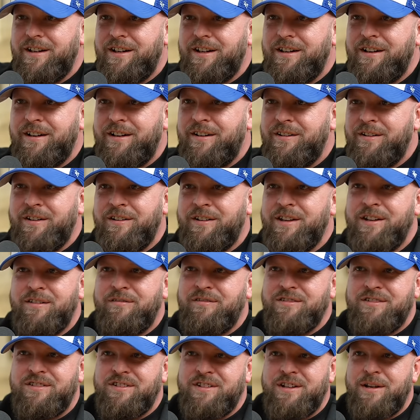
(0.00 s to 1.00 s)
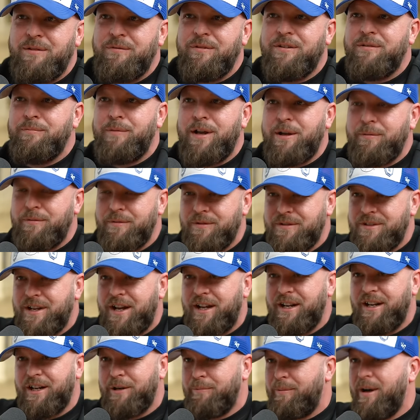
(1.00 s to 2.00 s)
Like, I didn't see what people were
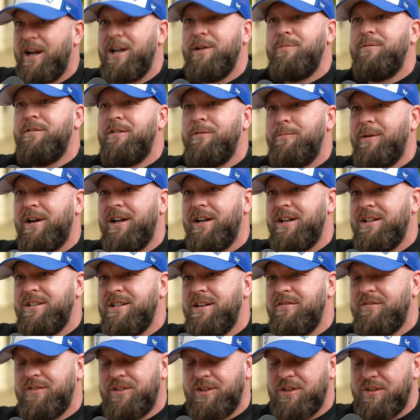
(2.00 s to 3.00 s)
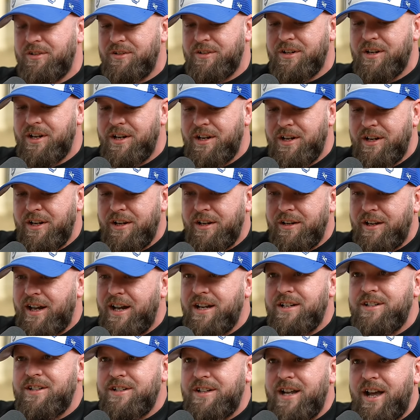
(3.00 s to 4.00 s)
saying in the paper about these devil dogs.
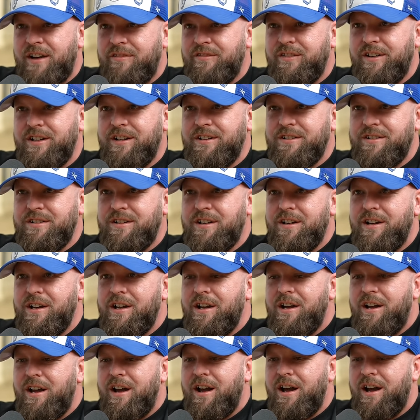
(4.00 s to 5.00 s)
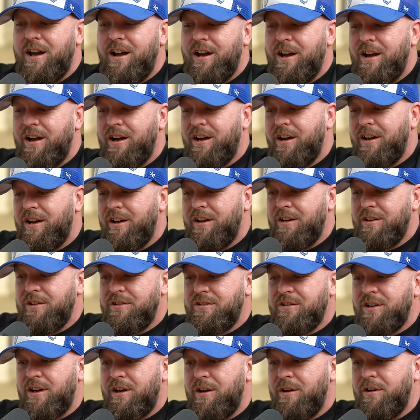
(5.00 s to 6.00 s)
They had Staffies.
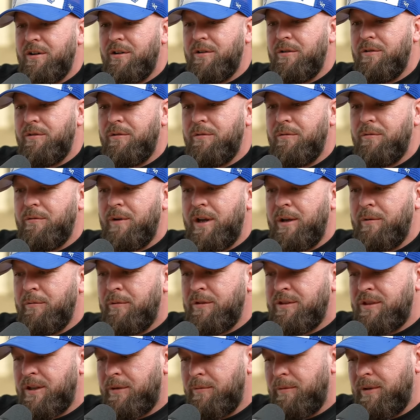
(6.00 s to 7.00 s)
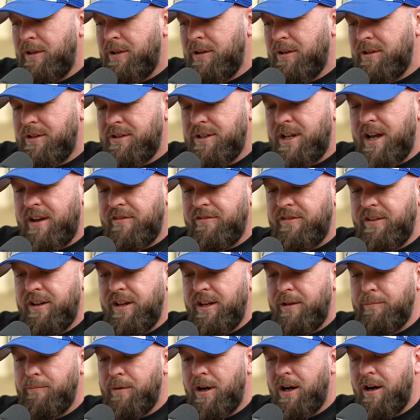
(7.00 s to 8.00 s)
So we got a
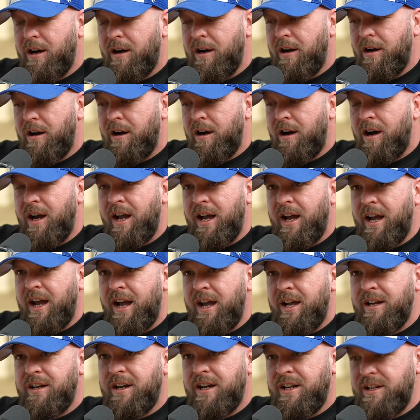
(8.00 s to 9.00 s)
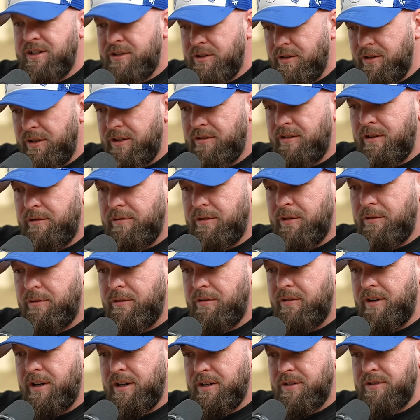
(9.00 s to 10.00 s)
Staffy, but I had a 2-year-old
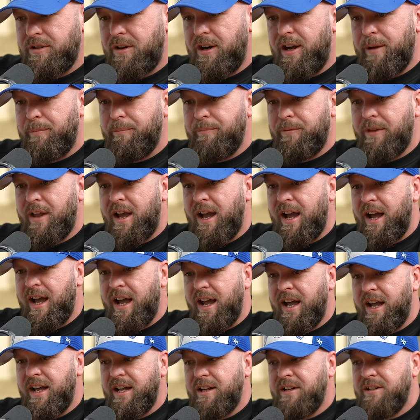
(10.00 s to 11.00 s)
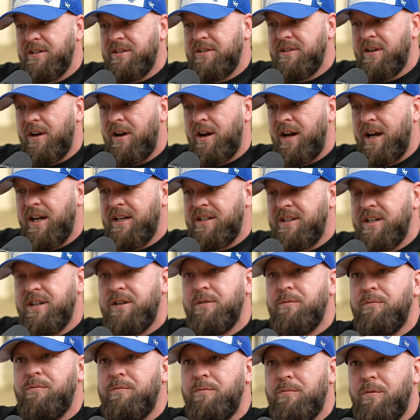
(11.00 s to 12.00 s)
daughter at the time, and I
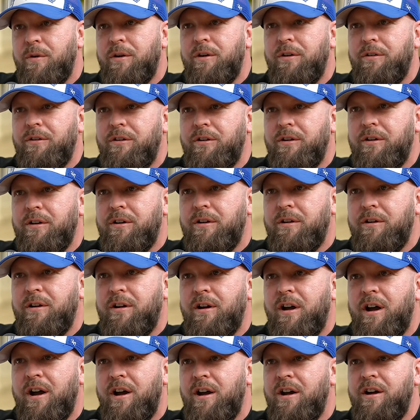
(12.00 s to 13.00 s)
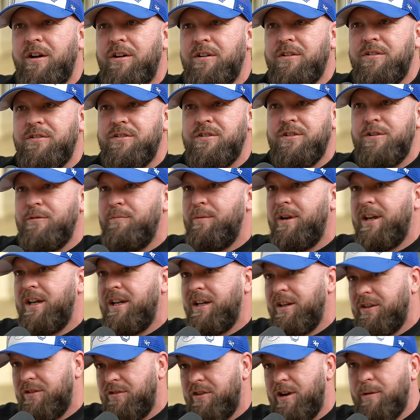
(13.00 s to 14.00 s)
didn't want her to
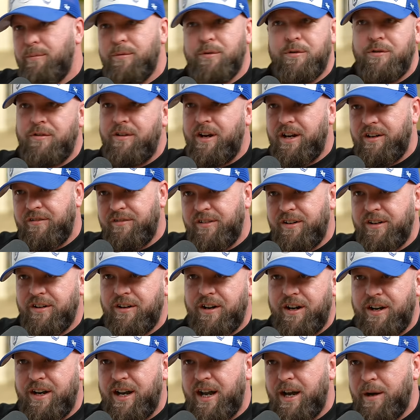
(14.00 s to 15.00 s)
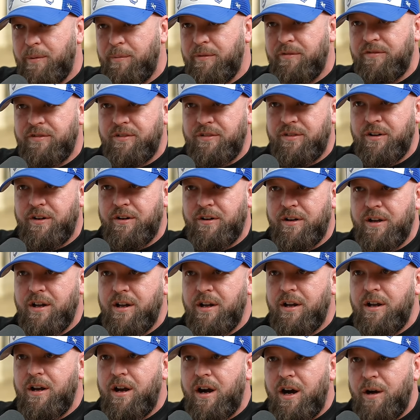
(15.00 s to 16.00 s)
be in trouble or anything like that with the dog.
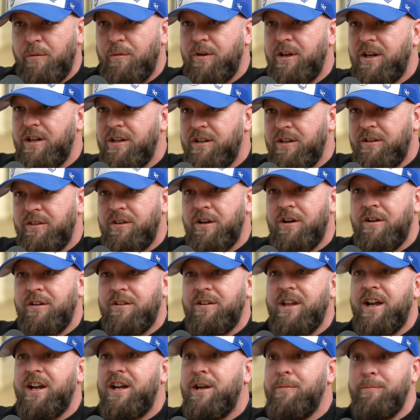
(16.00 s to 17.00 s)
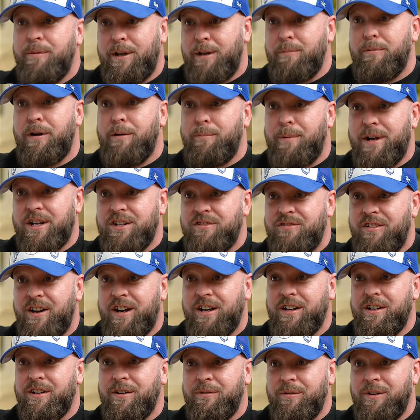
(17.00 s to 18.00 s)
I wanted a dog that could be my best
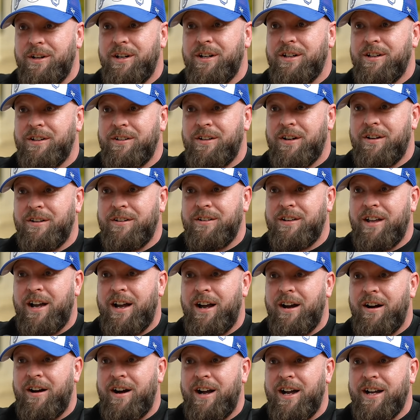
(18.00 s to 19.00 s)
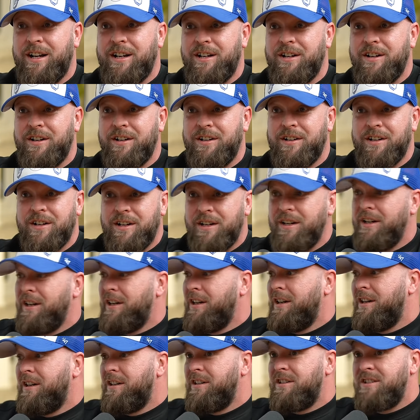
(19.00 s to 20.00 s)
friend. I wanted a dog that I could
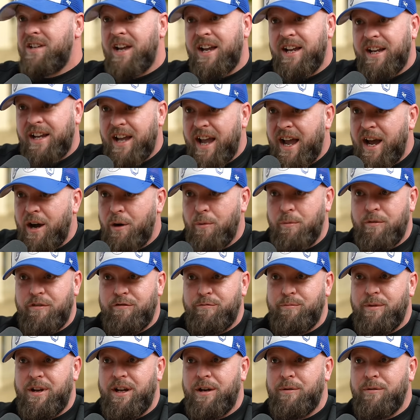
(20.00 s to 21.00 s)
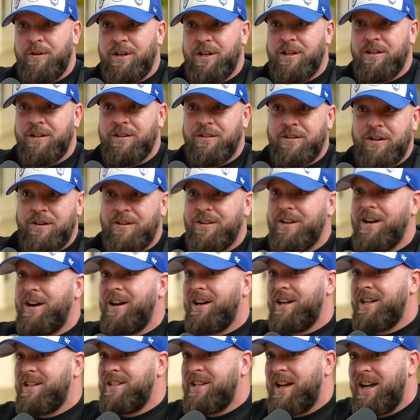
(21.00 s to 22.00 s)
take out with me. I wanted a dog that
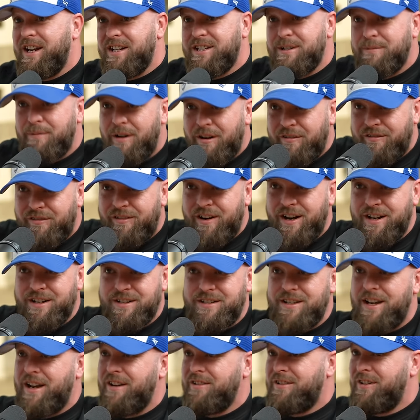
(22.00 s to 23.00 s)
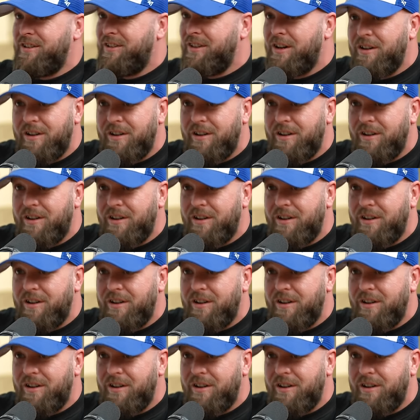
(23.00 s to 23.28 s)
I could take to my friend's house, a